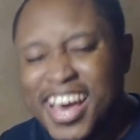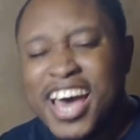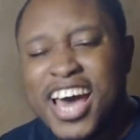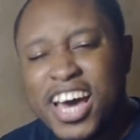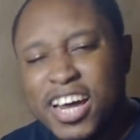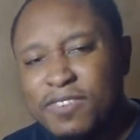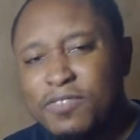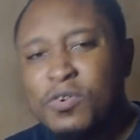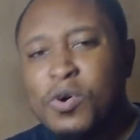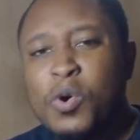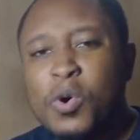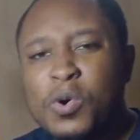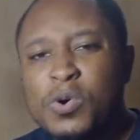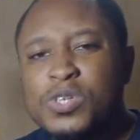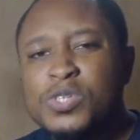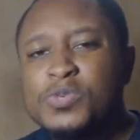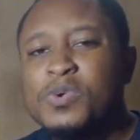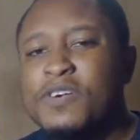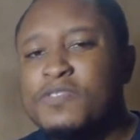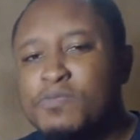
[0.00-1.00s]
And of
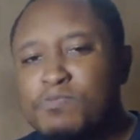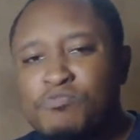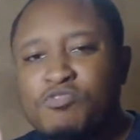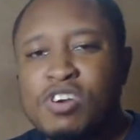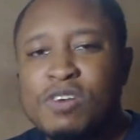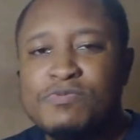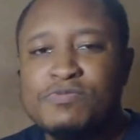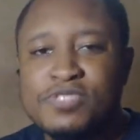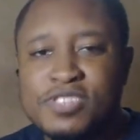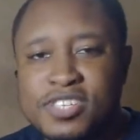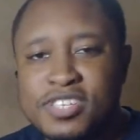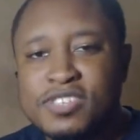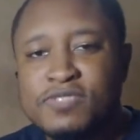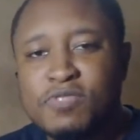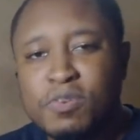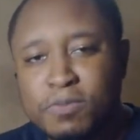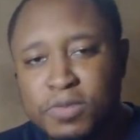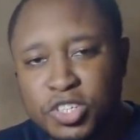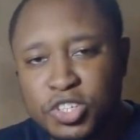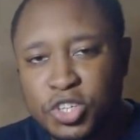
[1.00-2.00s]
course, we have some references
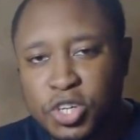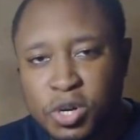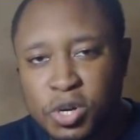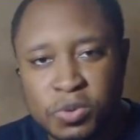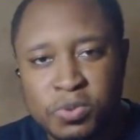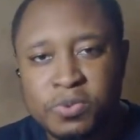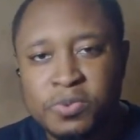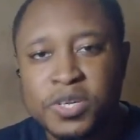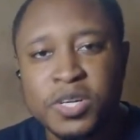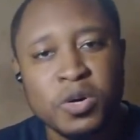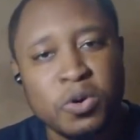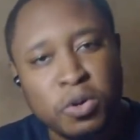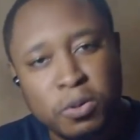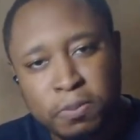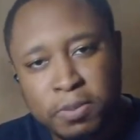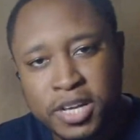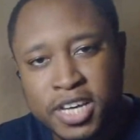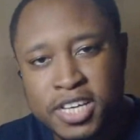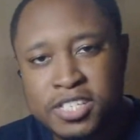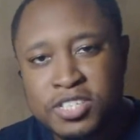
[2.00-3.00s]
from the show with the old
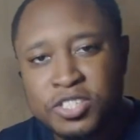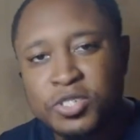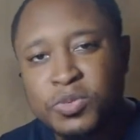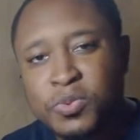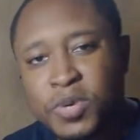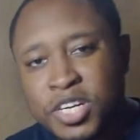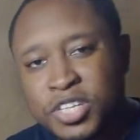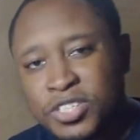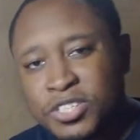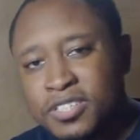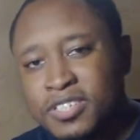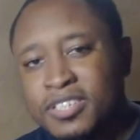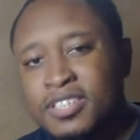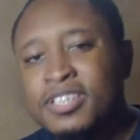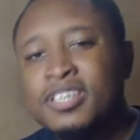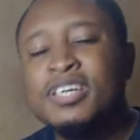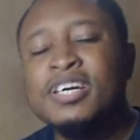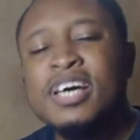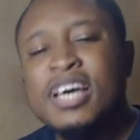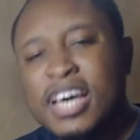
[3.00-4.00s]
plane situation.
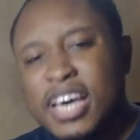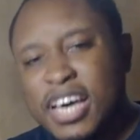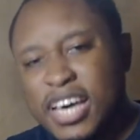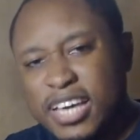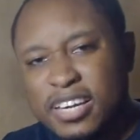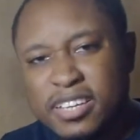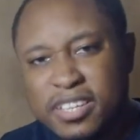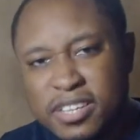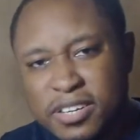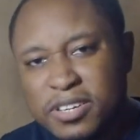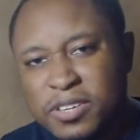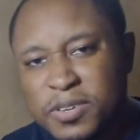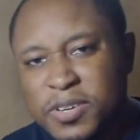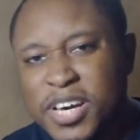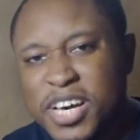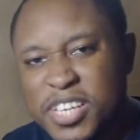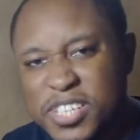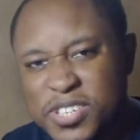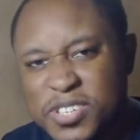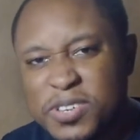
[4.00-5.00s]
And you
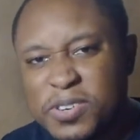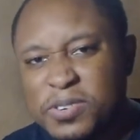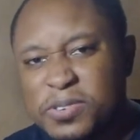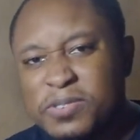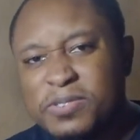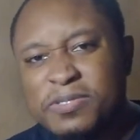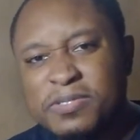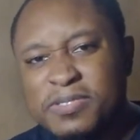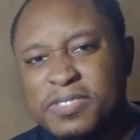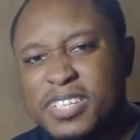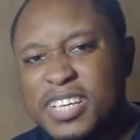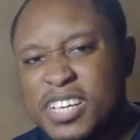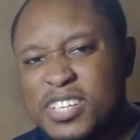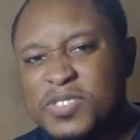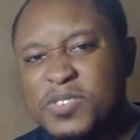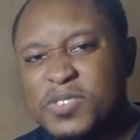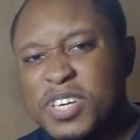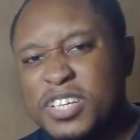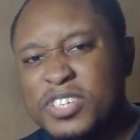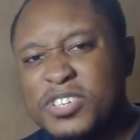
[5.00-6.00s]
guys know. You guys
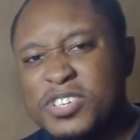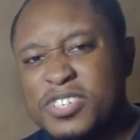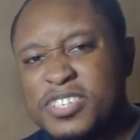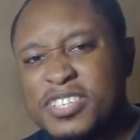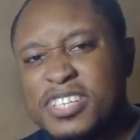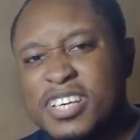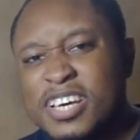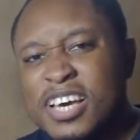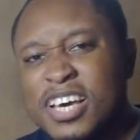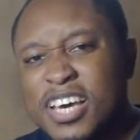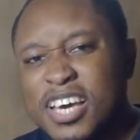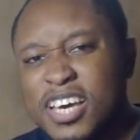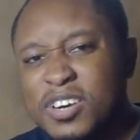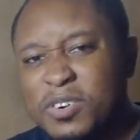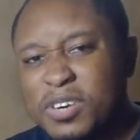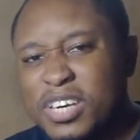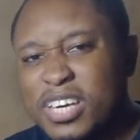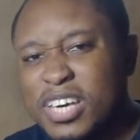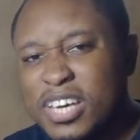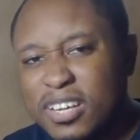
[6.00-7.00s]
know he just, you
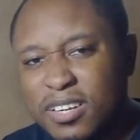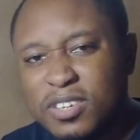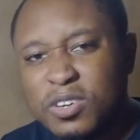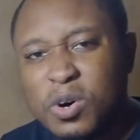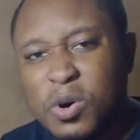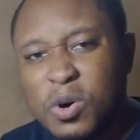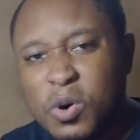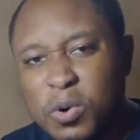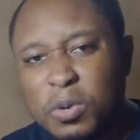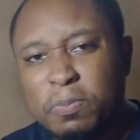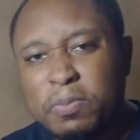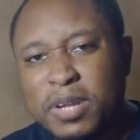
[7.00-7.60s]
know, killed a whole